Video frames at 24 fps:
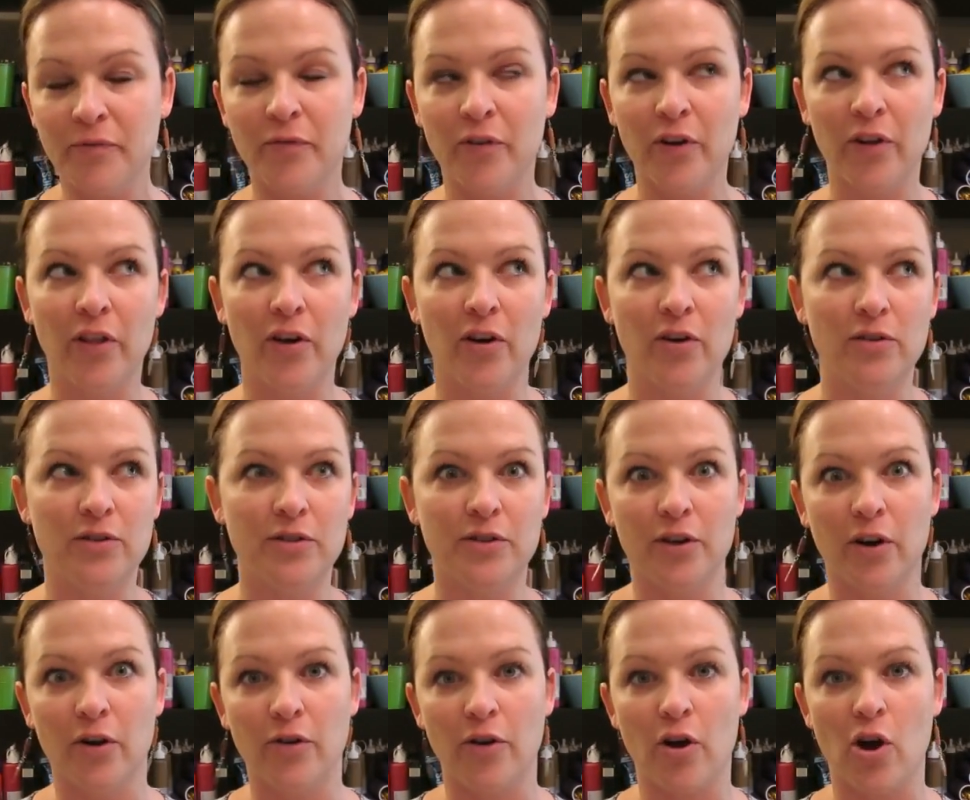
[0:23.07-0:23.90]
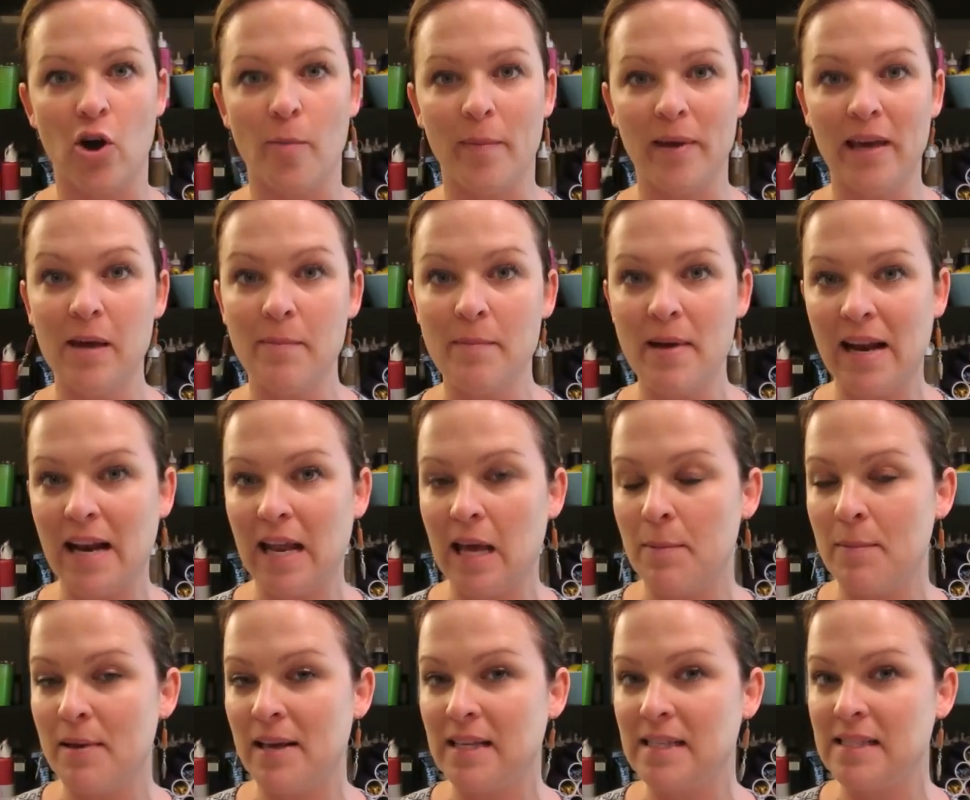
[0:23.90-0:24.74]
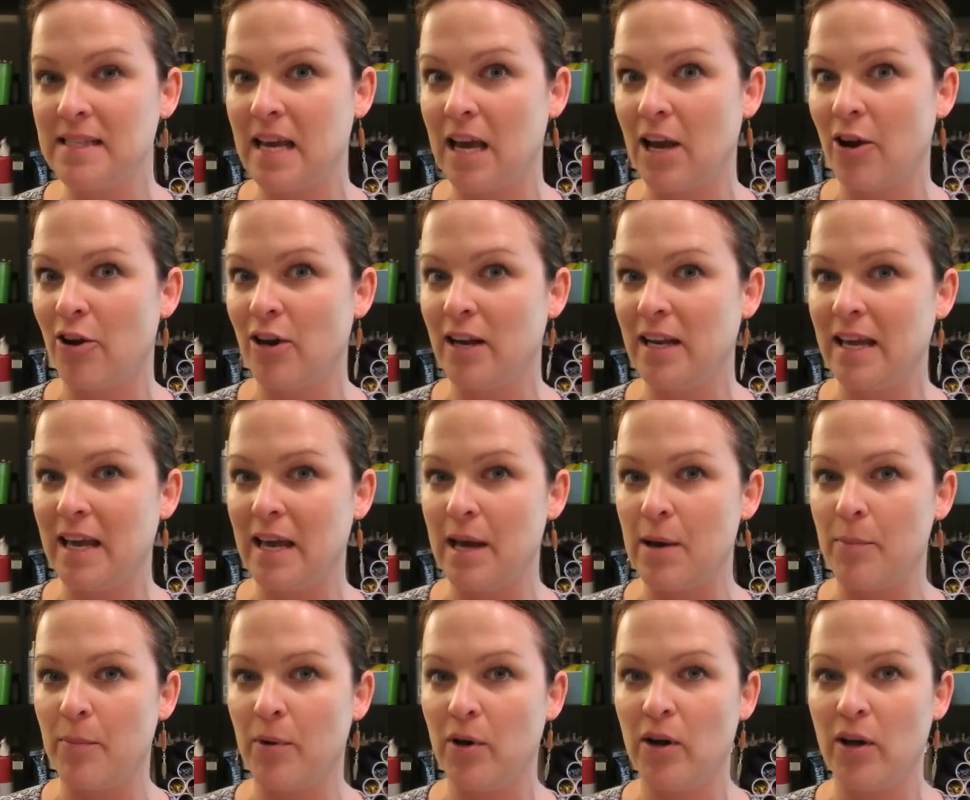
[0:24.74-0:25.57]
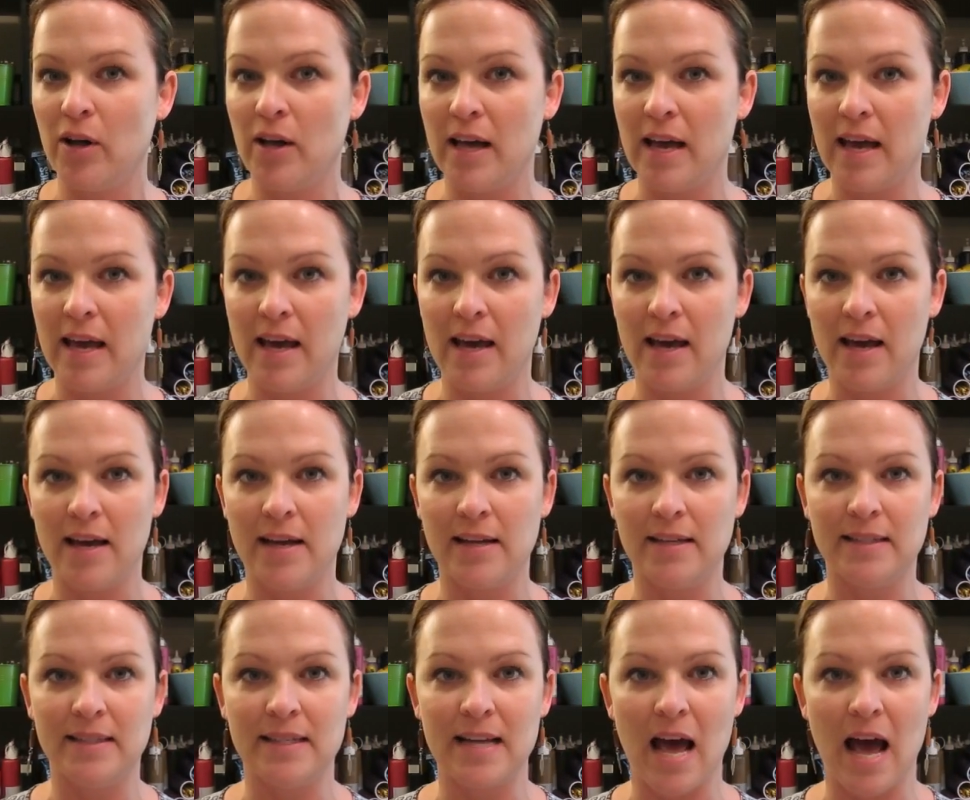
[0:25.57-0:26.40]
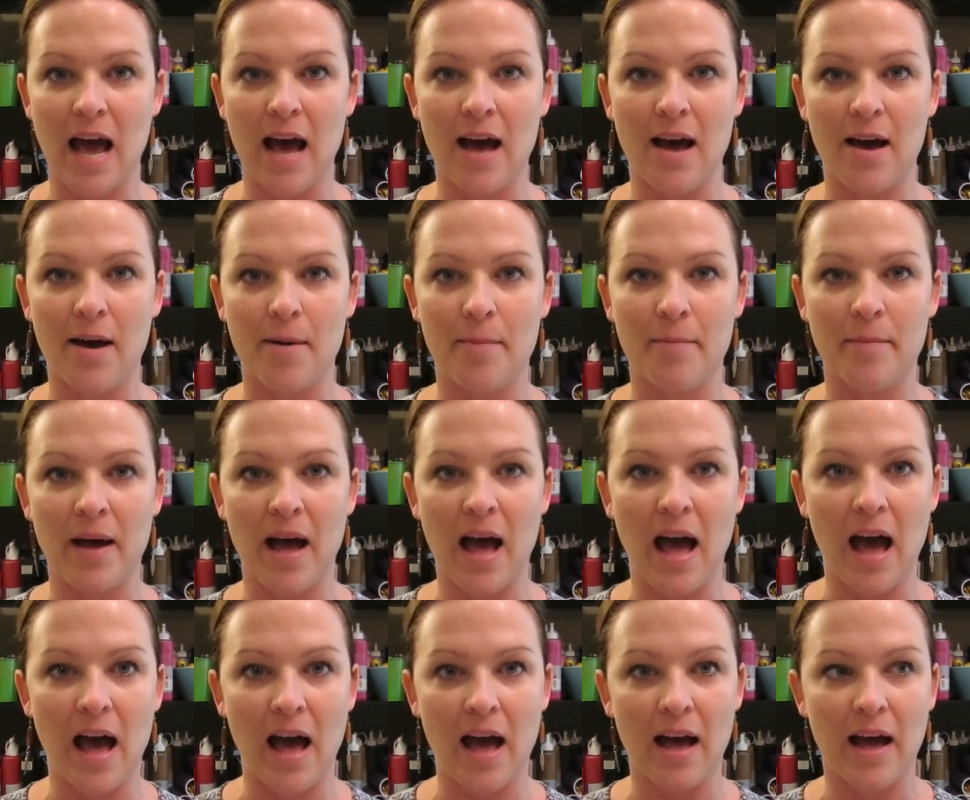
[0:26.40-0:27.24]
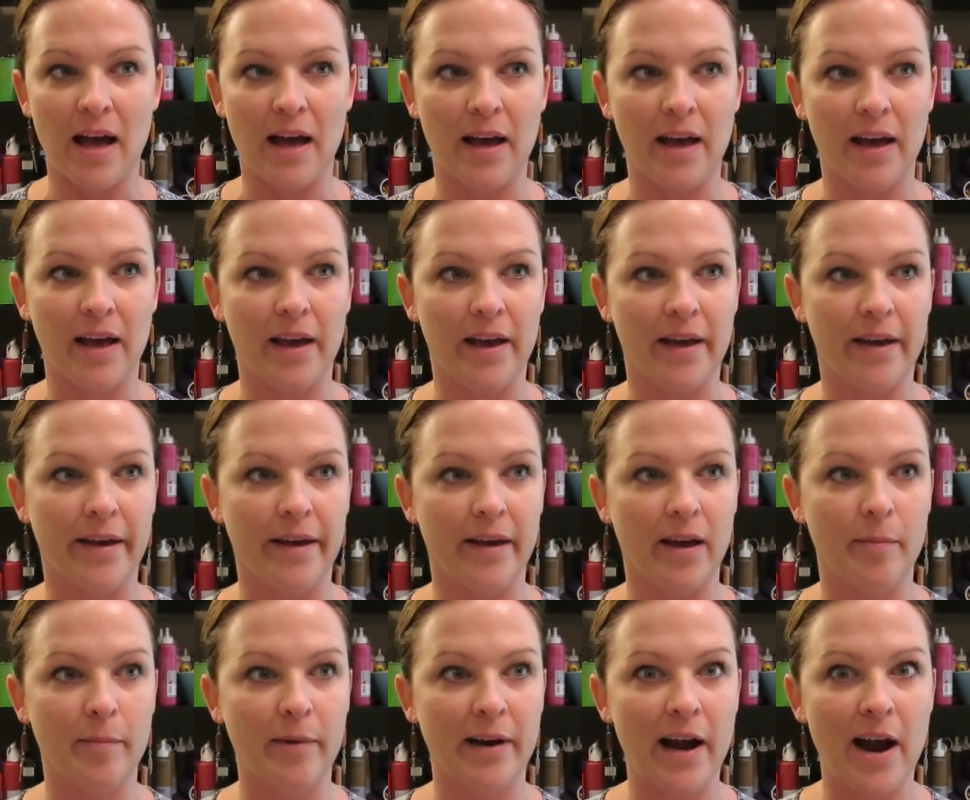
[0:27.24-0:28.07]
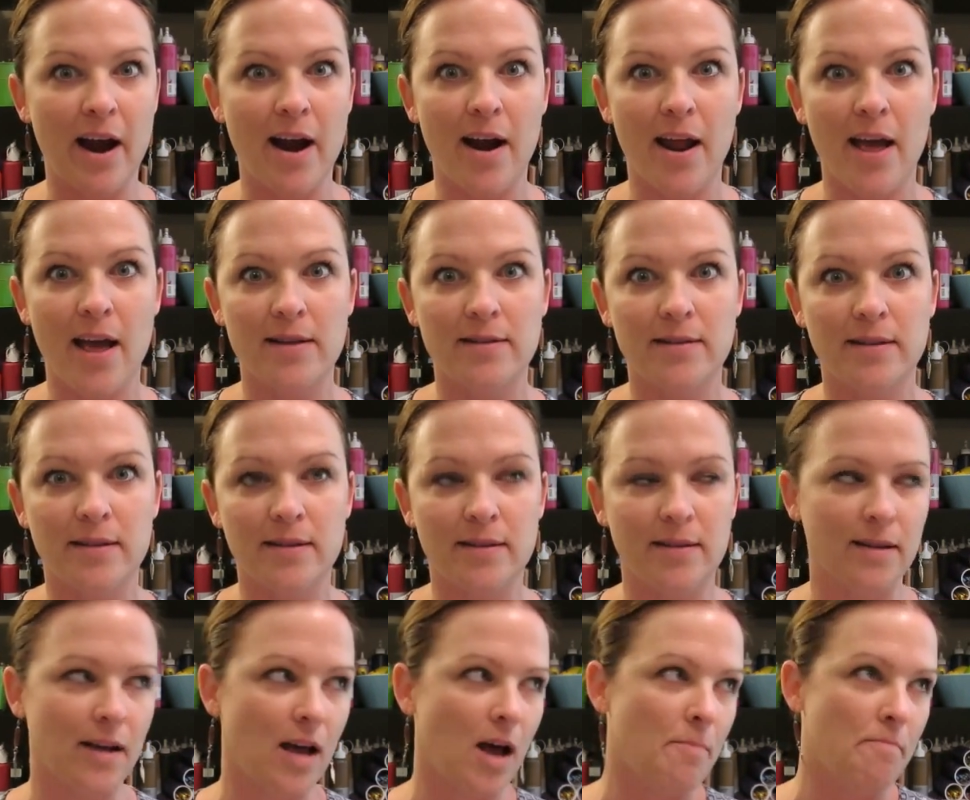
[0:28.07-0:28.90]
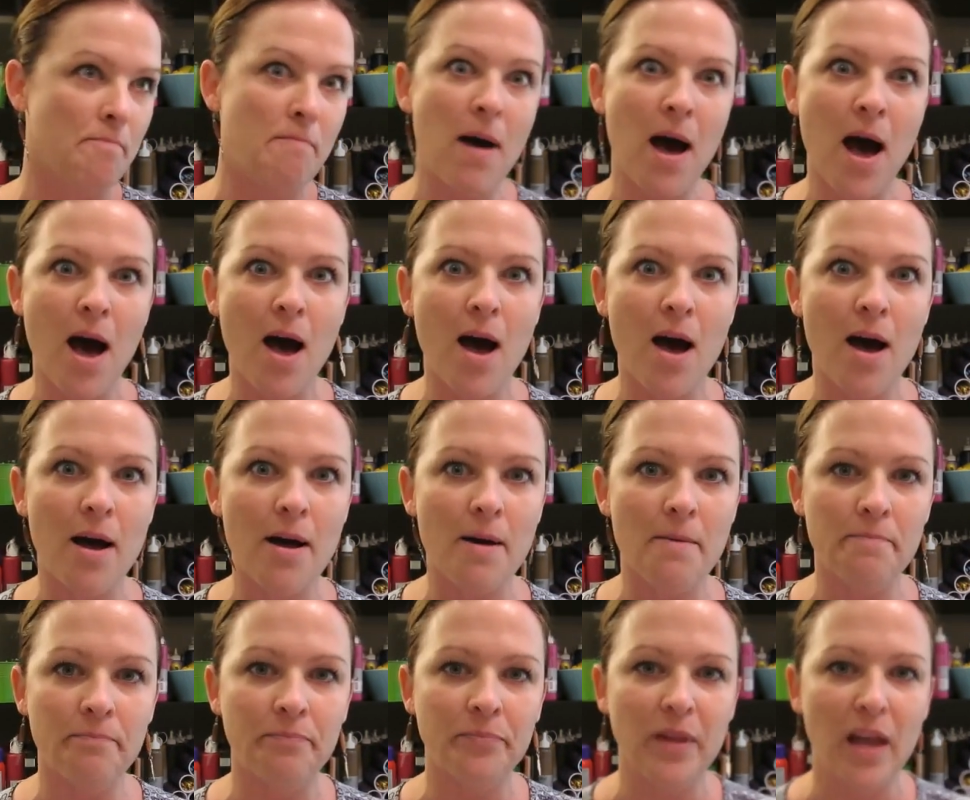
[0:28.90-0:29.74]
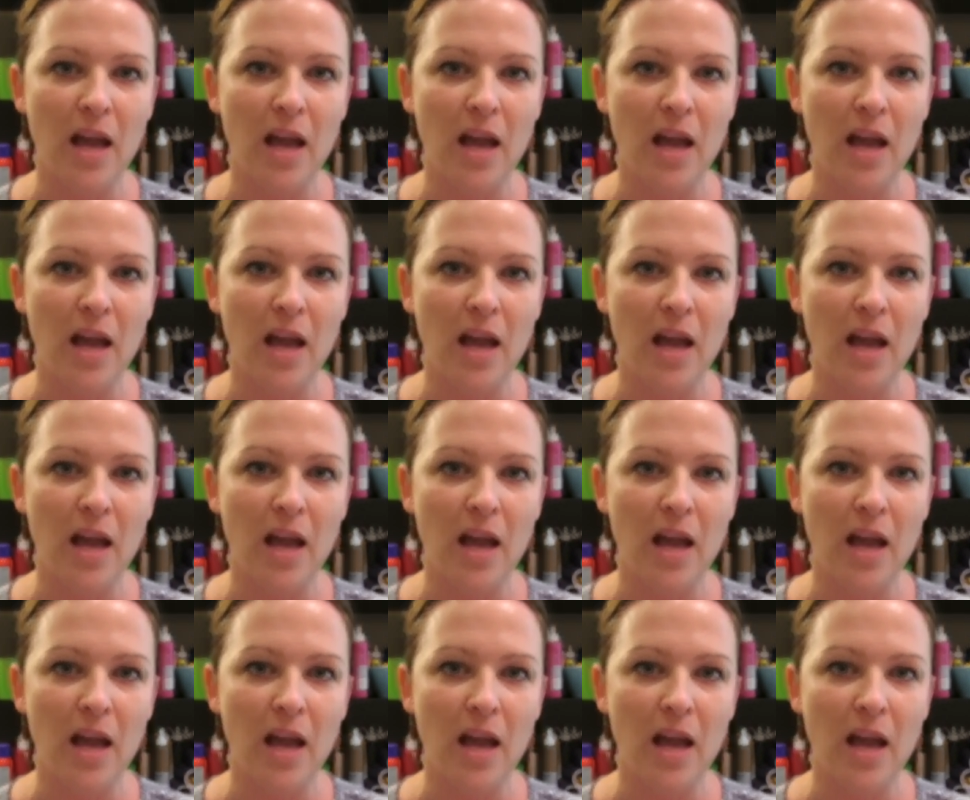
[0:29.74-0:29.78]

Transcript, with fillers: For those who don't know me, my name is Karen Campbell and um, I am an artist a mom.